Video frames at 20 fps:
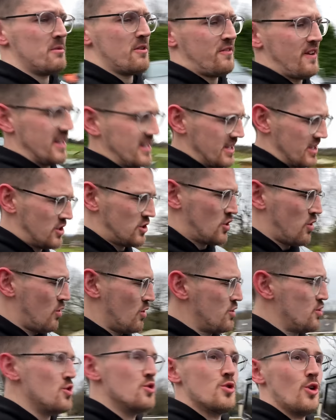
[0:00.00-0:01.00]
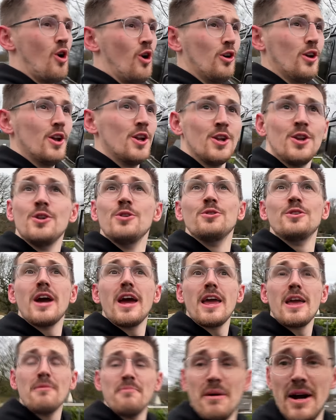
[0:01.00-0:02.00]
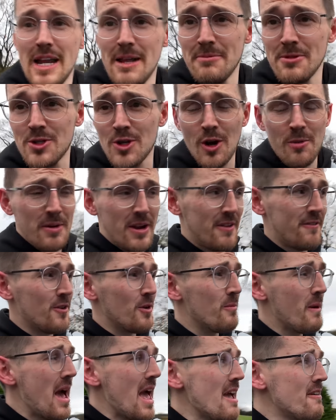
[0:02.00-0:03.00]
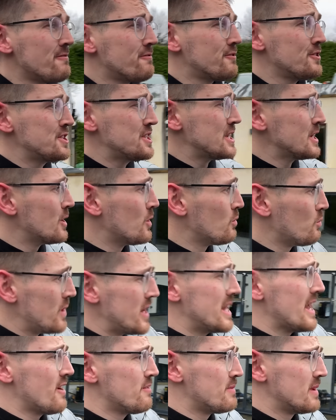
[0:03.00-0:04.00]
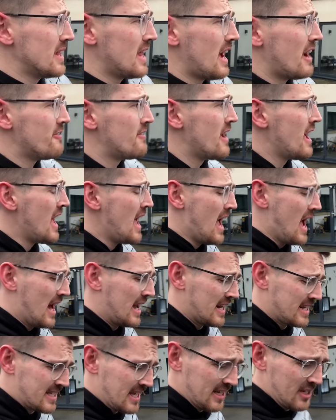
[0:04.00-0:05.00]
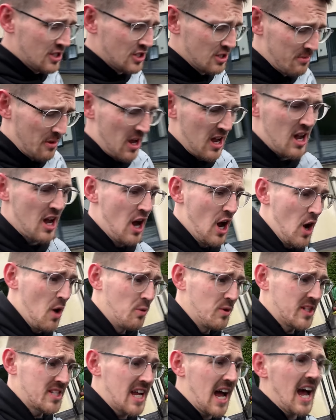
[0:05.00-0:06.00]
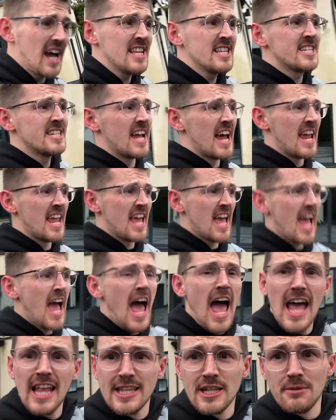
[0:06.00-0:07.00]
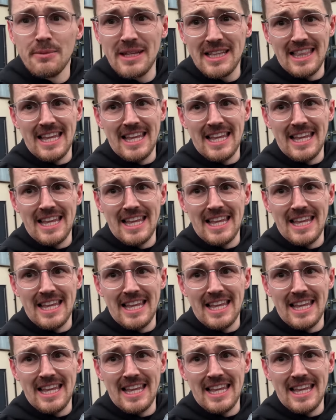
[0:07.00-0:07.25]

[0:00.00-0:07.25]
your faces to a new dawn and a new day. My name is Tom and I film every single weekday of my life. And I tell you something, we're starting today a little bit